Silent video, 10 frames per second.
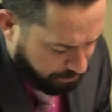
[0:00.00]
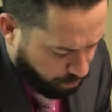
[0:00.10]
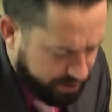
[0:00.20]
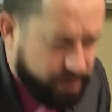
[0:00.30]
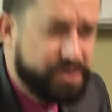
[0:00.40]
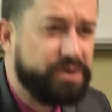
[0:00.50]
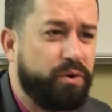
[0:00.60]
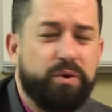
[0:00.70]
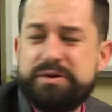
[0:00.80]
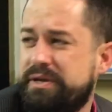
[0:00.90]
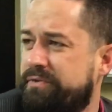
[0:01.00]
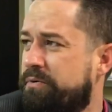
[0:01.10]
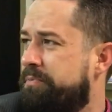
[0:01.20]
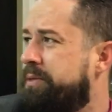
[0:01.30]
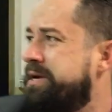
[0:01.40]
Windows and doors, have you
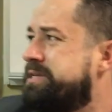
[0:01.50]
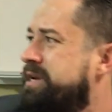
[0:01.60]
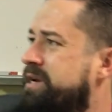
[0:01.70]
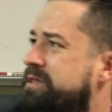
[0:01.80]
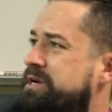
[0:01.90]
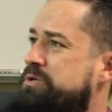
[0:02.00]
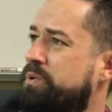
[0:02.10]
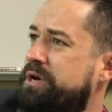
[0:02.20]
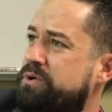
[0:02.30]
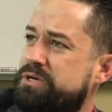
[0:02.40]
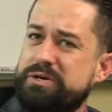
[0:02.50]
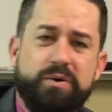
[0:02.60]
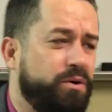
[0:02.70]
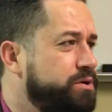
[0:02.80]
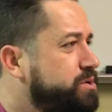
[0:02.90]
replaced any of these windows and
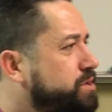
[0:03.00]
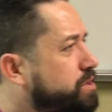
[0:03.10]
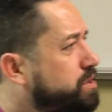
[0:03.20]
doors?